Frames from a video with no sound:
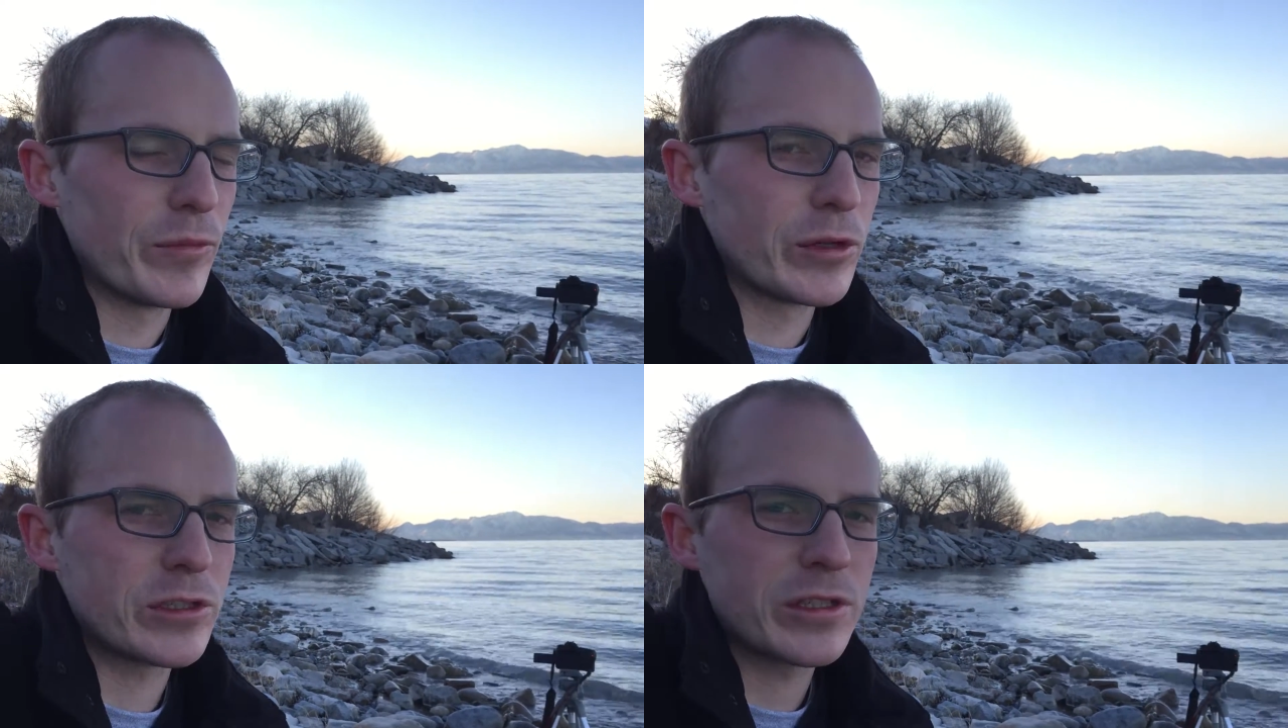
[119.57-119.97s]

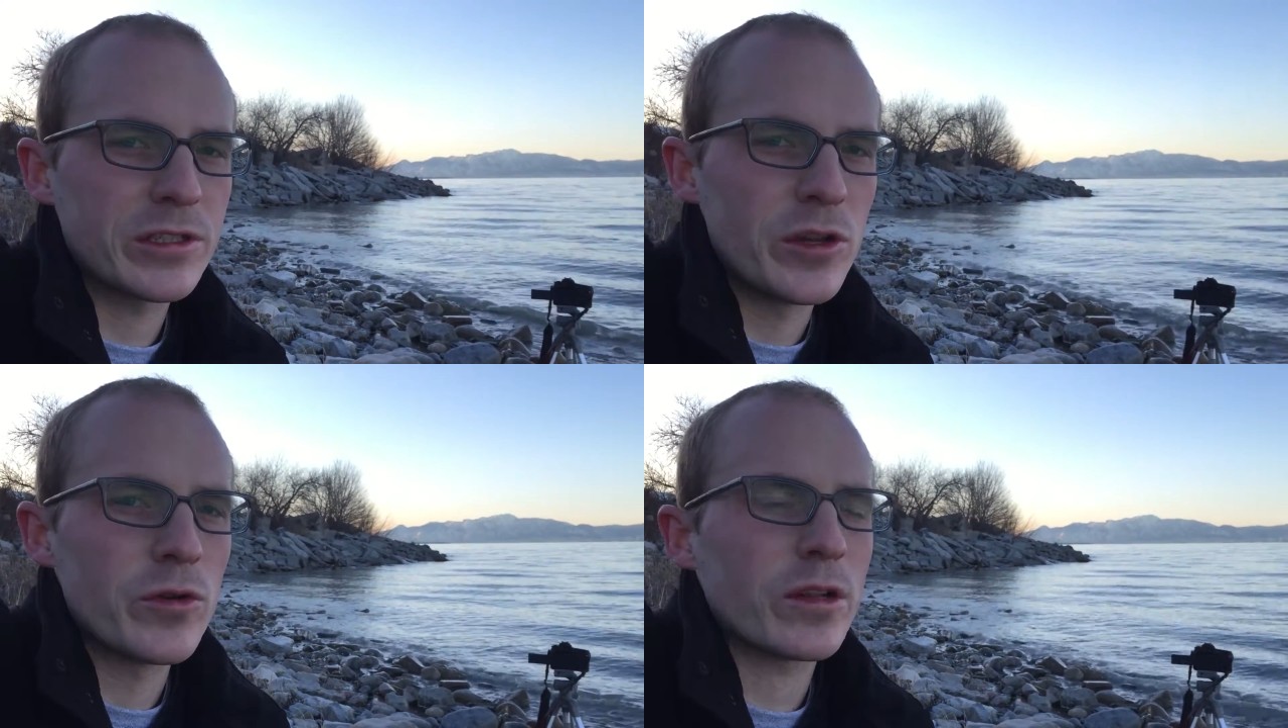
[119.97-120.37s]
there's
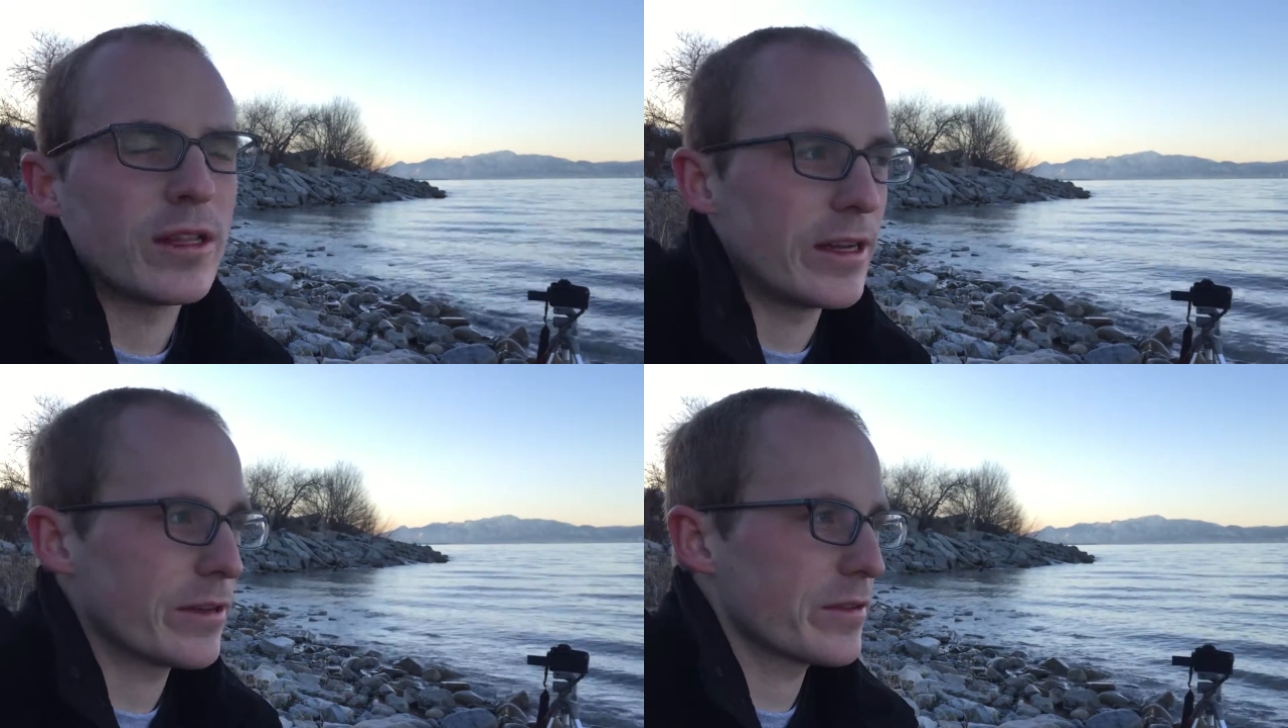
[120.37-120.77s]
just no
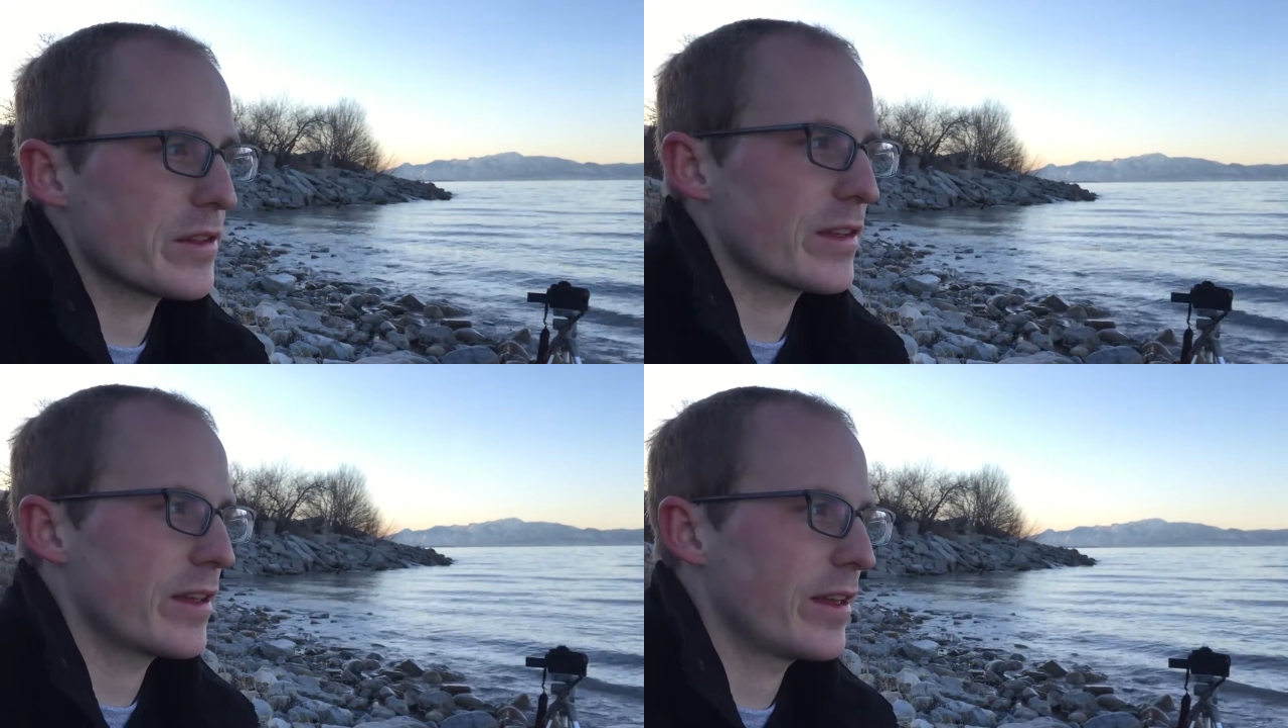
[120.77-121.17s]

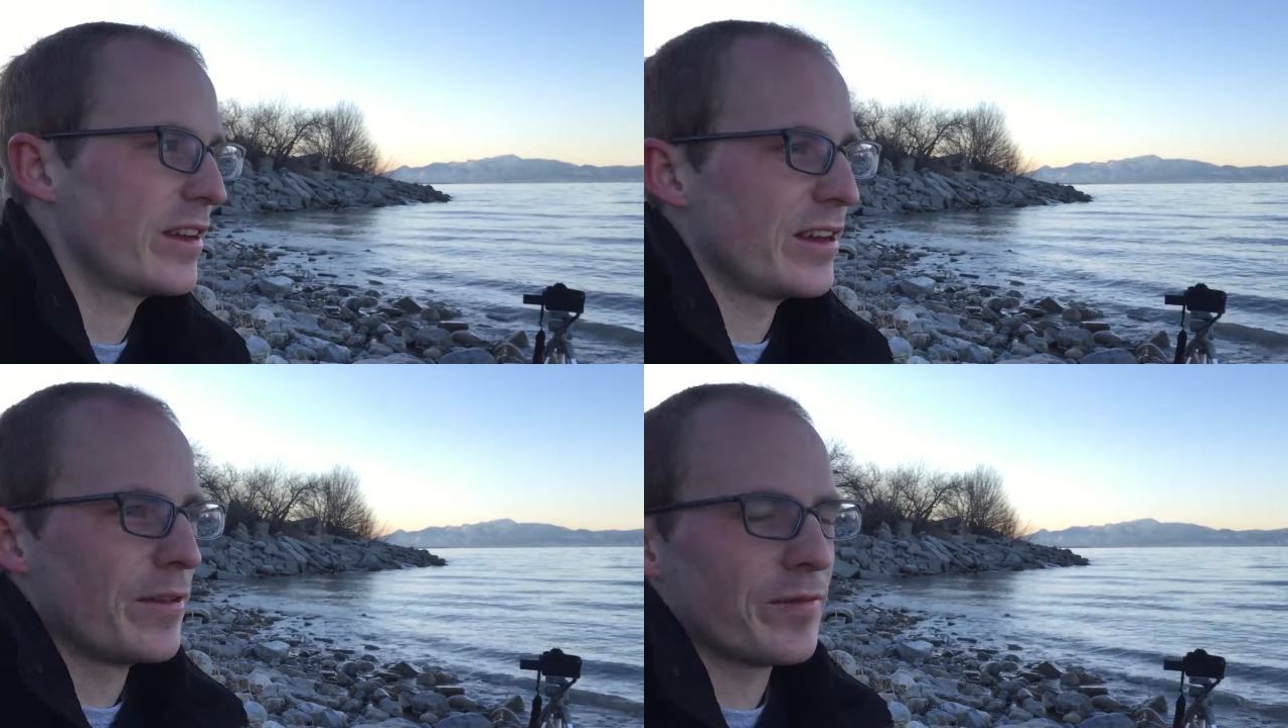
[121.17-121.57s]
clouds.
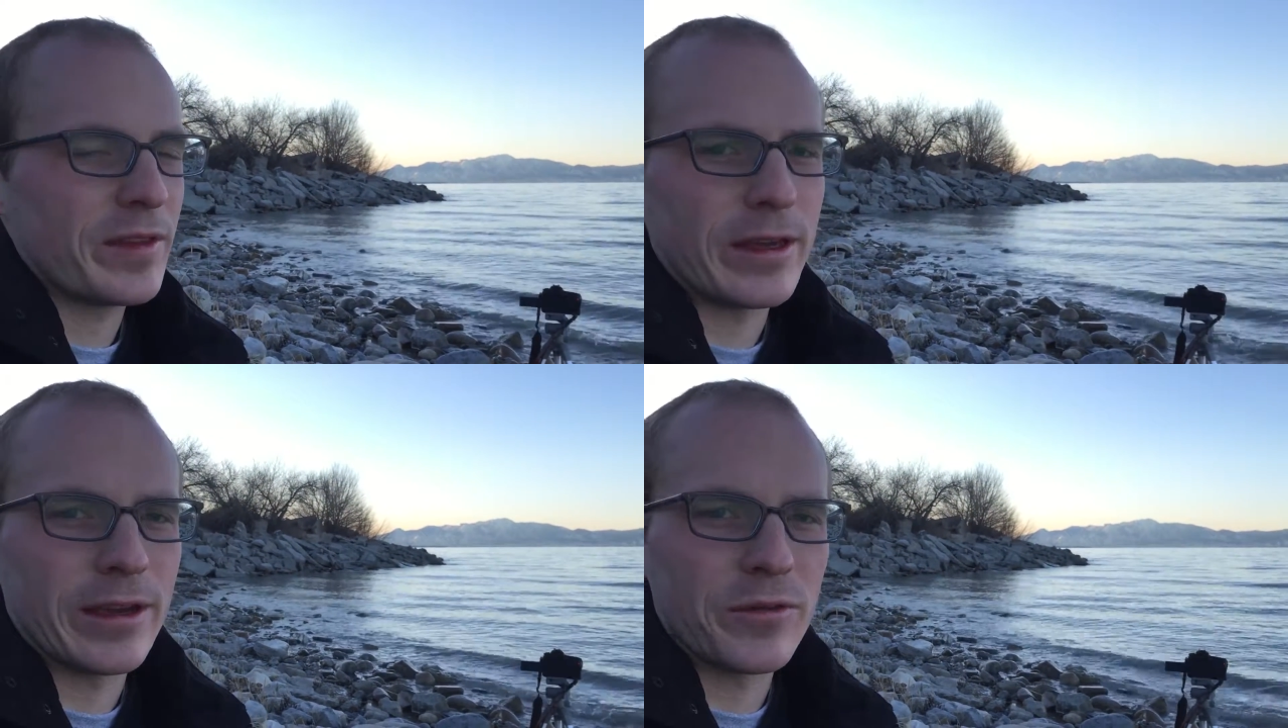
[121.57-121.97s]

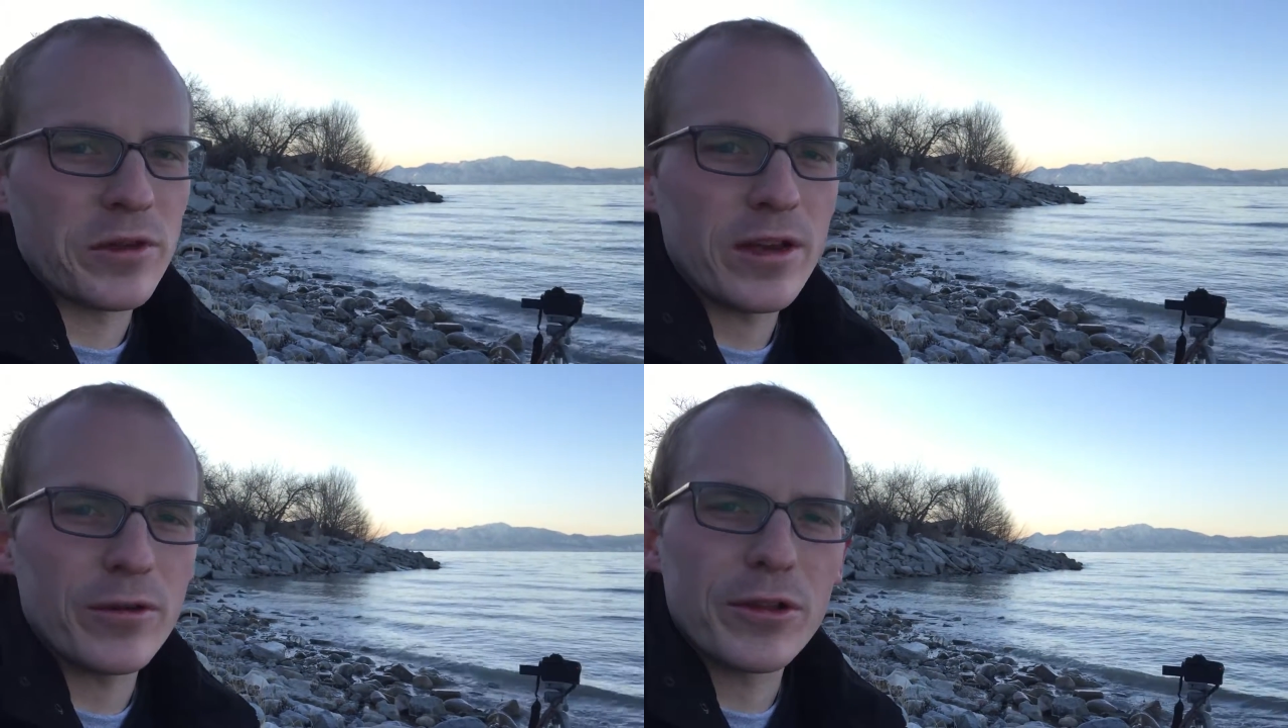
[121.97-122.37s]
And
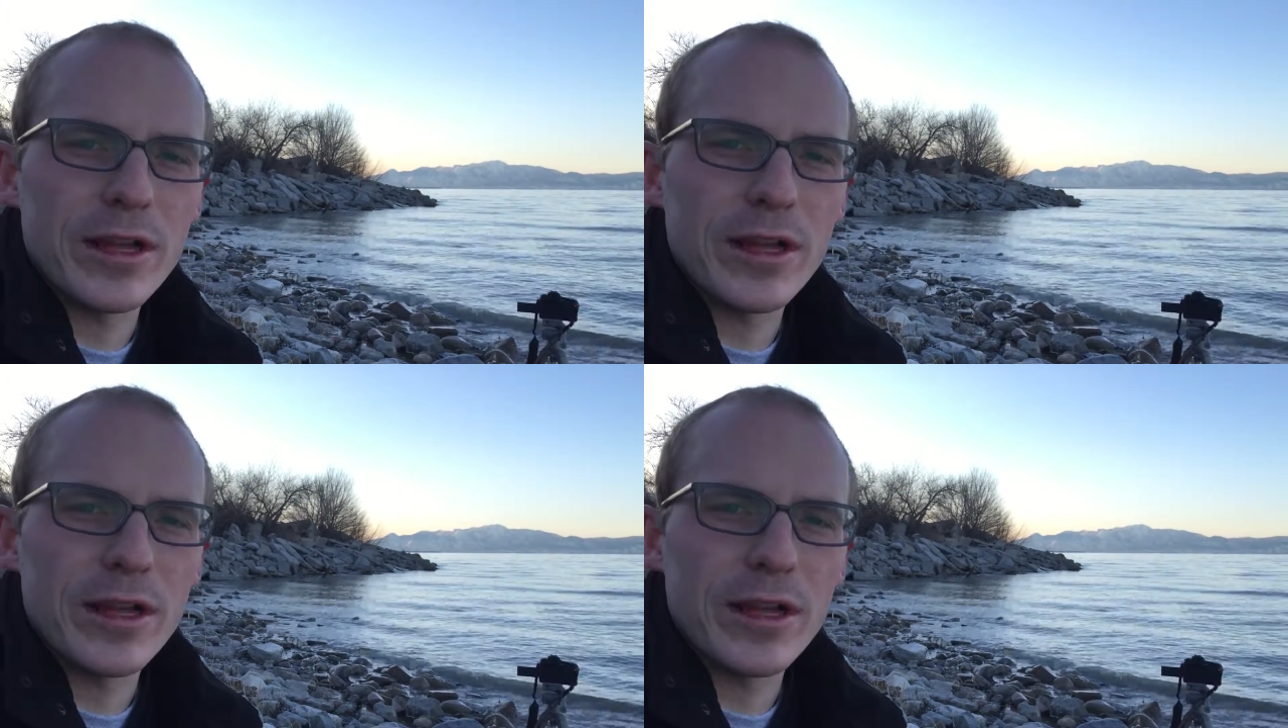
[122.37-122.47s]
without